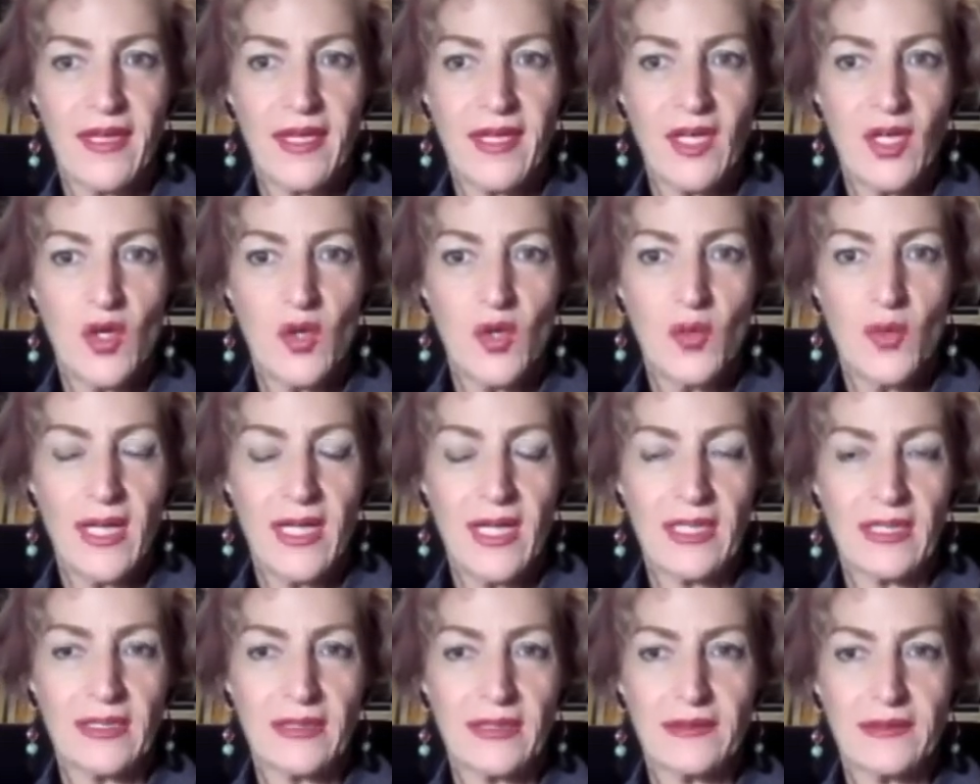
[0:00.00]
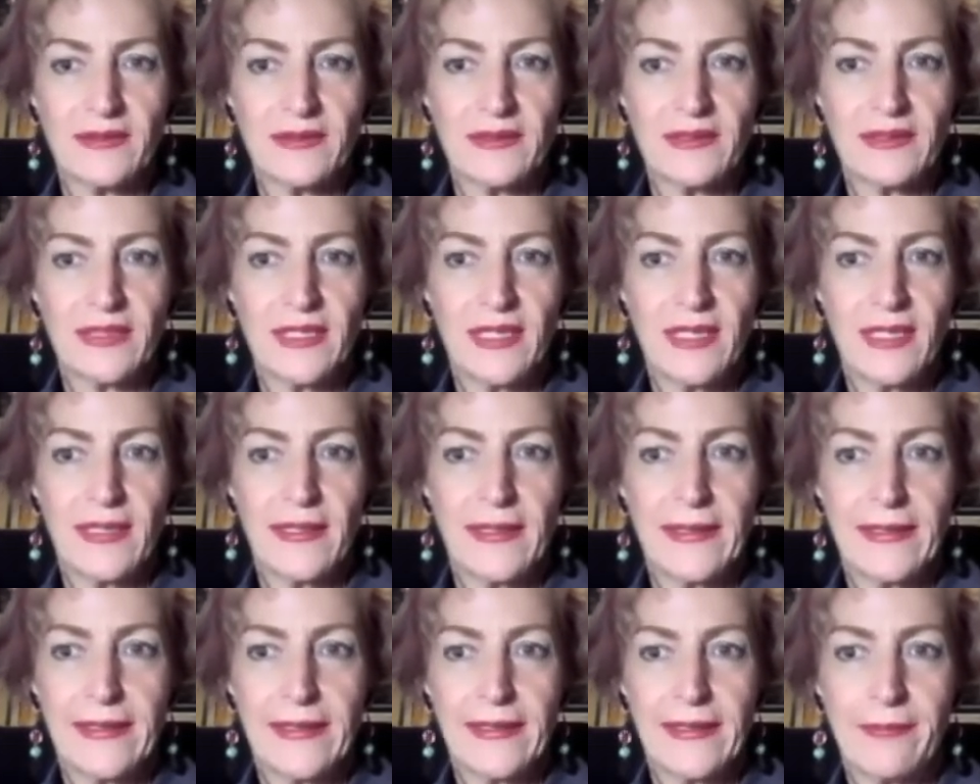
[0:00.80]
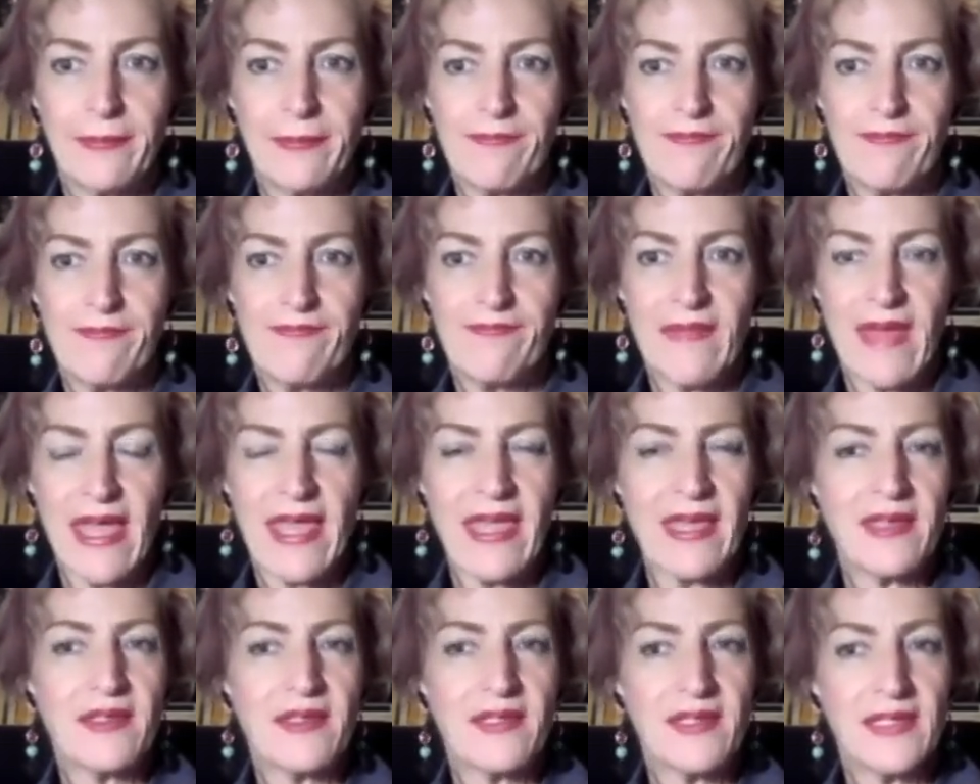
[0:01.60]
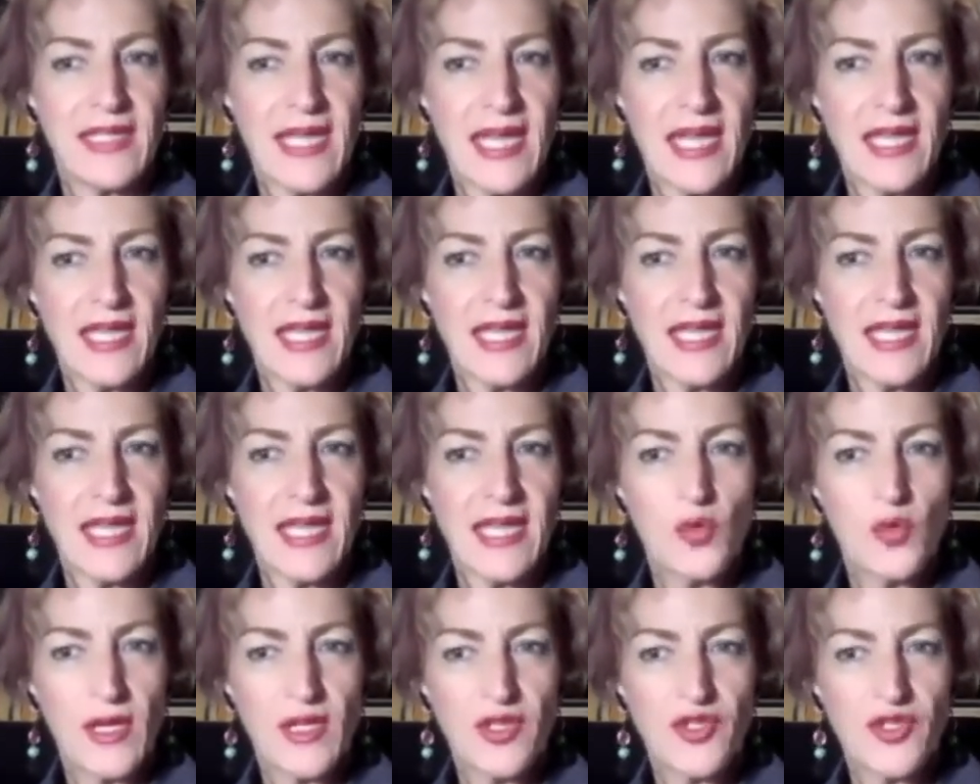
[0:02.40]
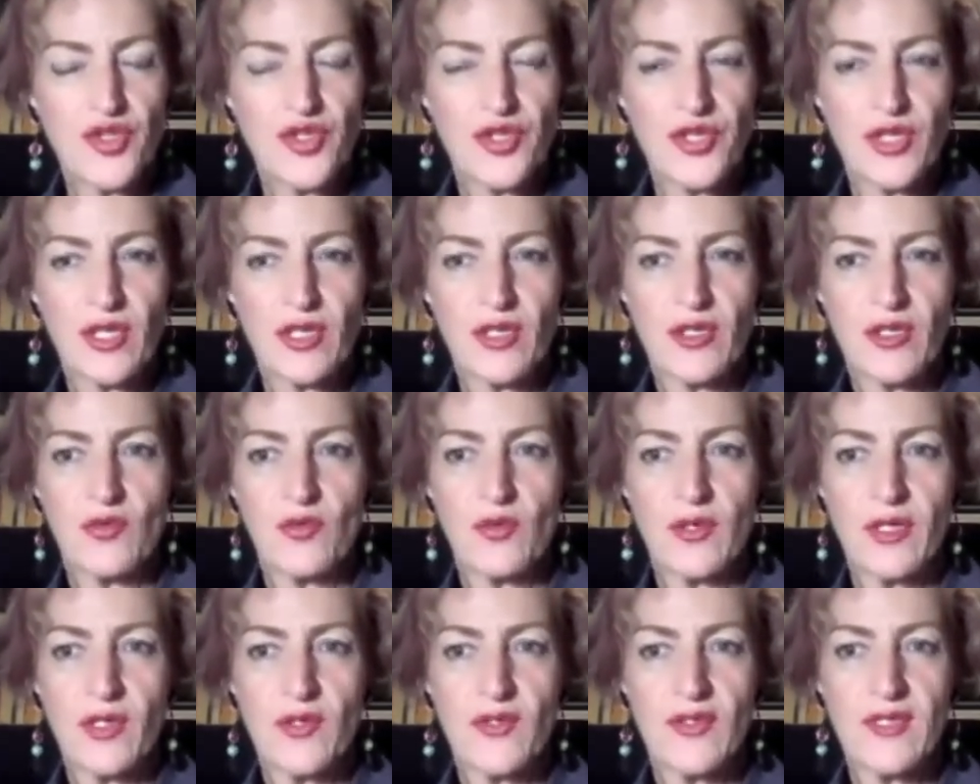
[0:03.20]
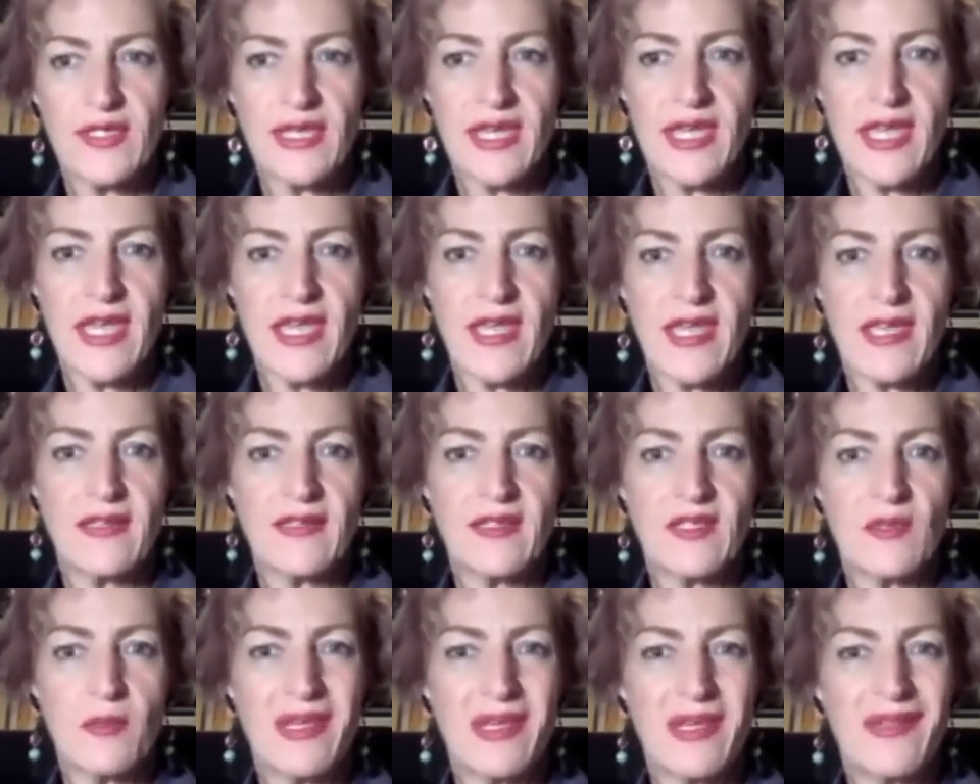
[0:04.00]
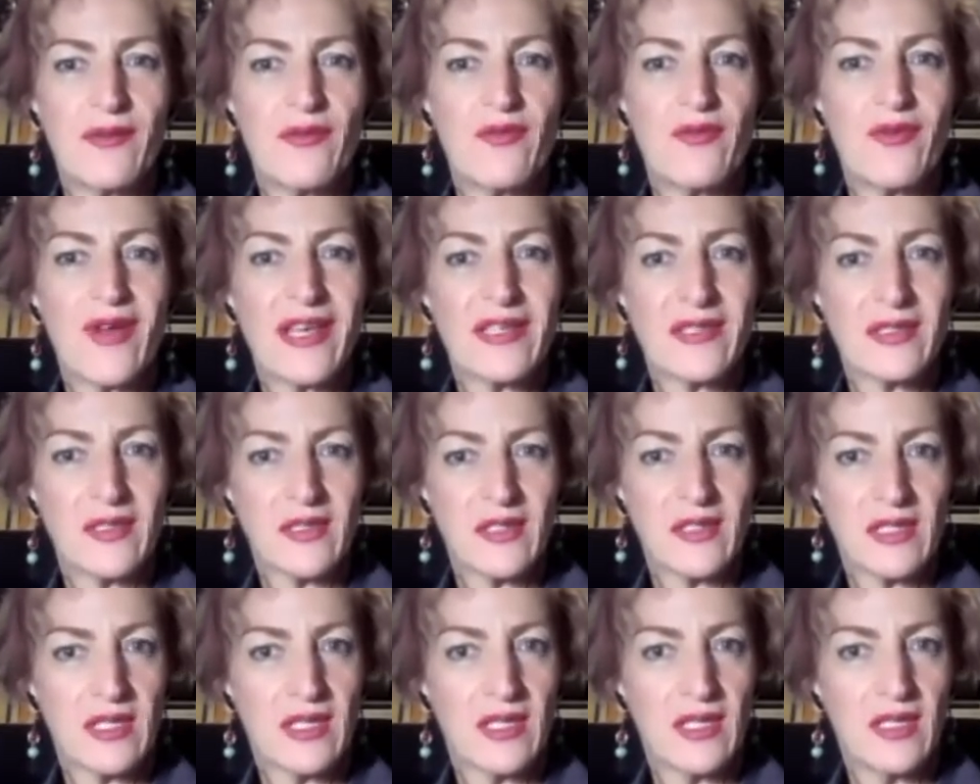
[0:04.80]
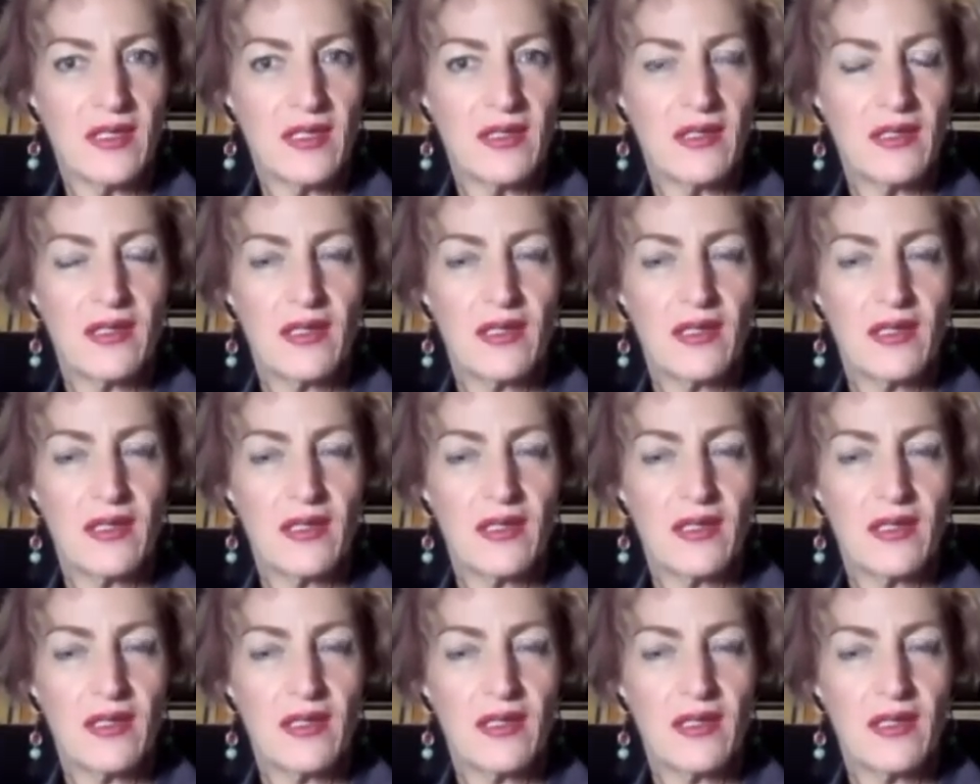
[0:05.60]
Well, I understand your question when you say it's a bit rusty,